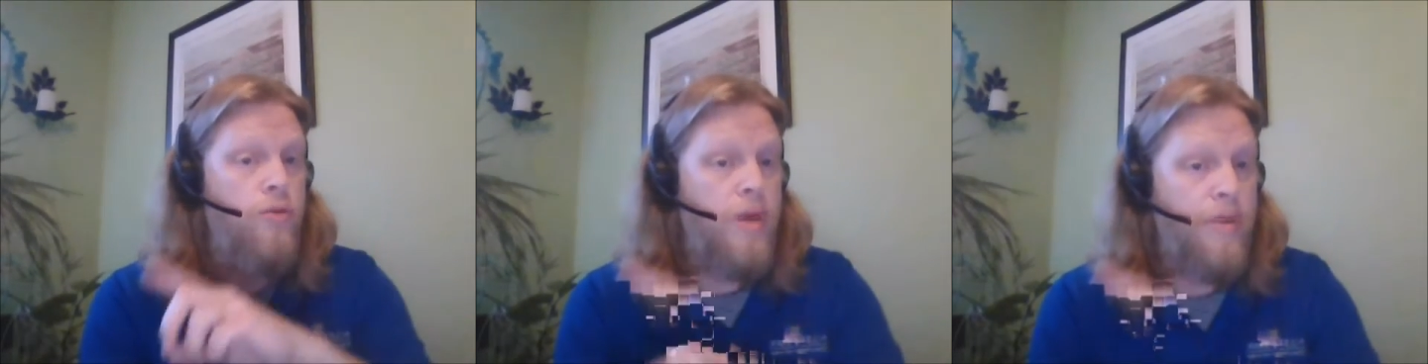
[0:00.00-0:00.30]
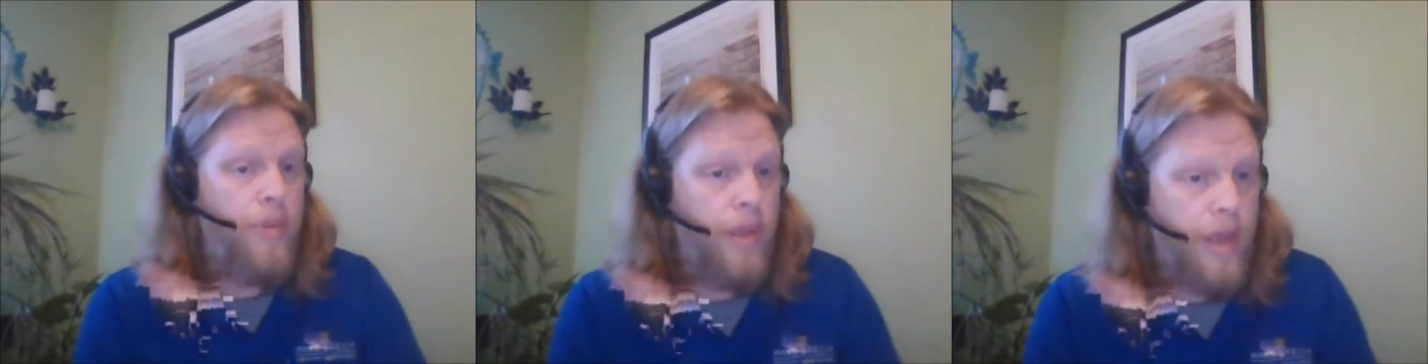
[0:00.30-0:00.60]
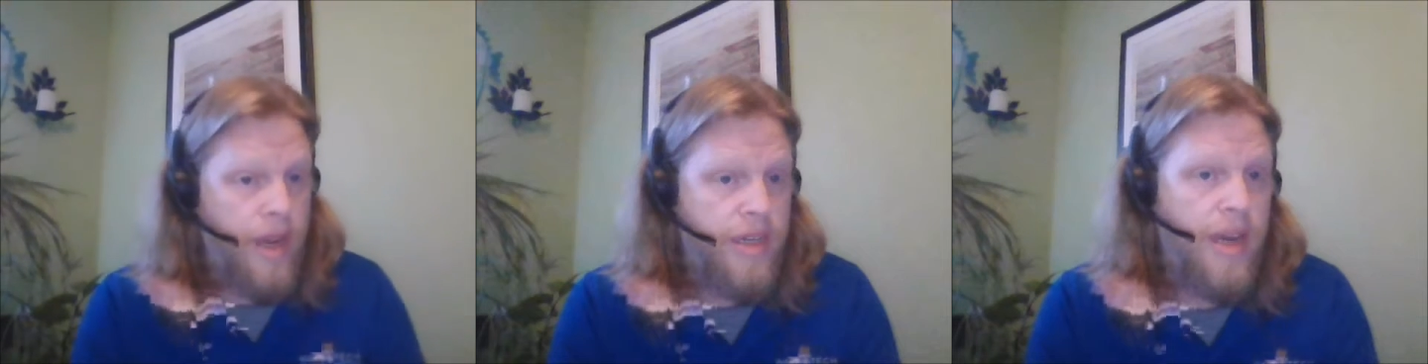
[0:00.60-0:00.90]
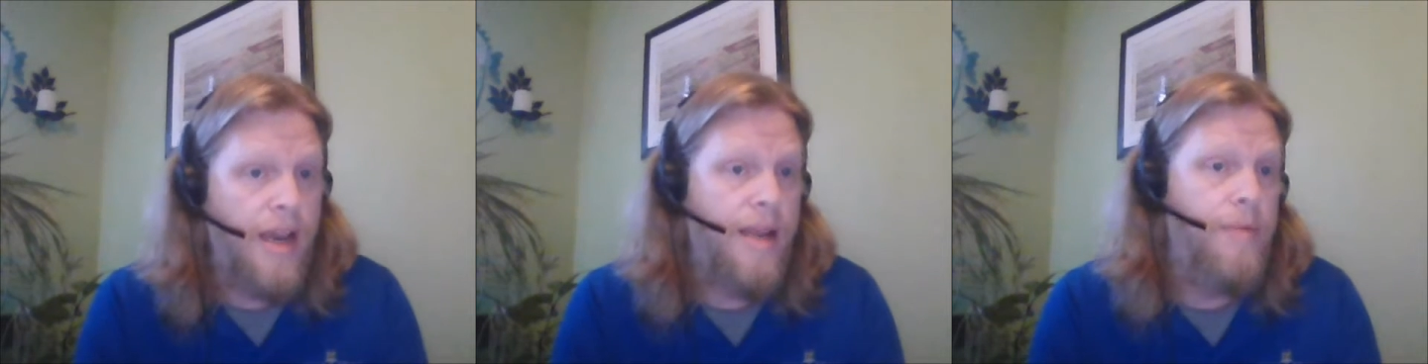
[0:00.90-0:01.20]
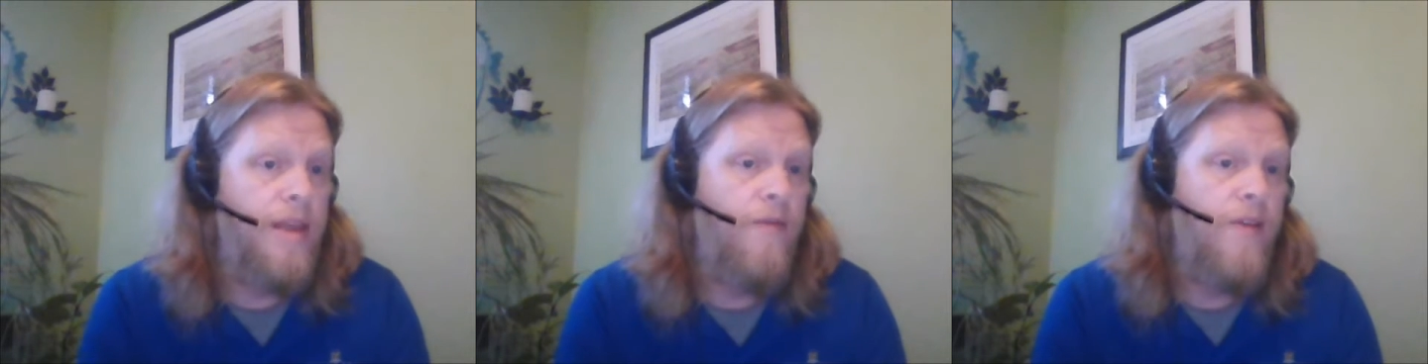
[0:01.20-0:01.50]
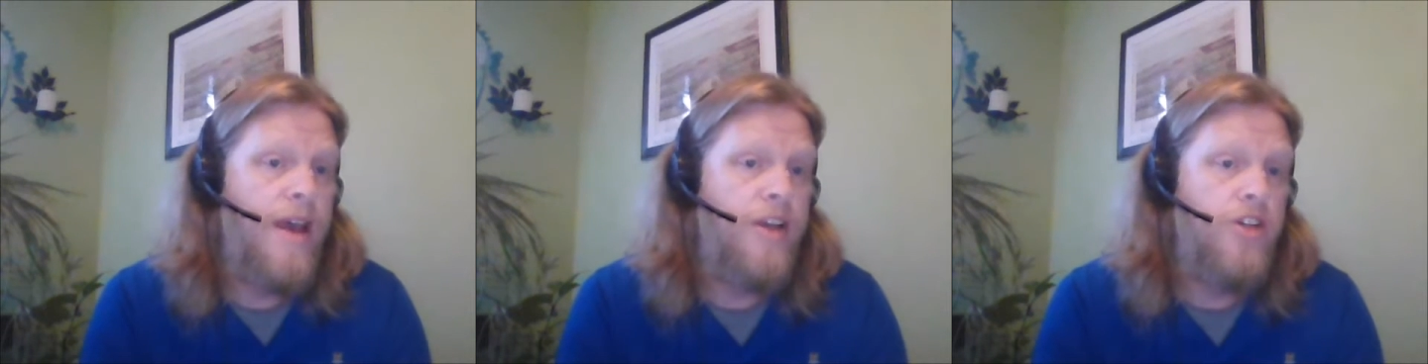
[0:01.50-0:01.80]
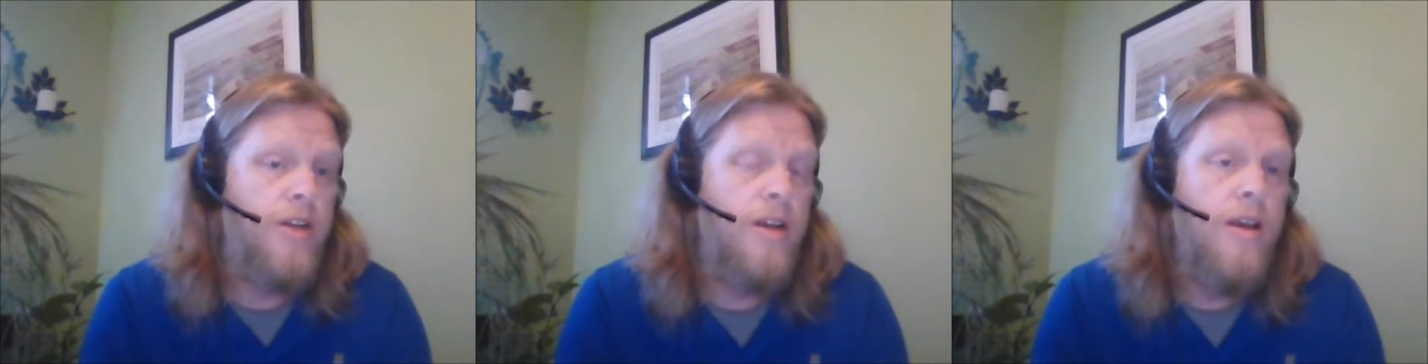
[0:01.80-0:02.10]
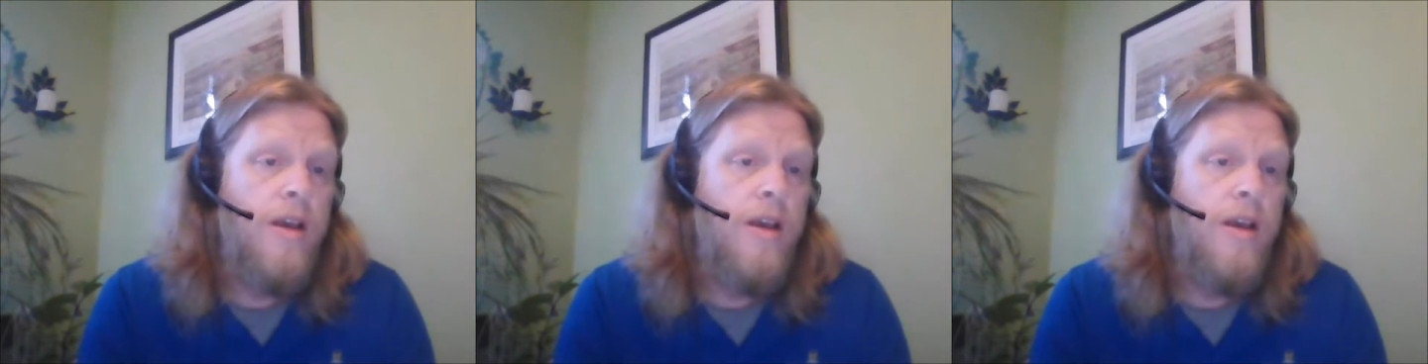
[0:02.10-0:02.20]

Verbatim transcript: to people in a timely fashion.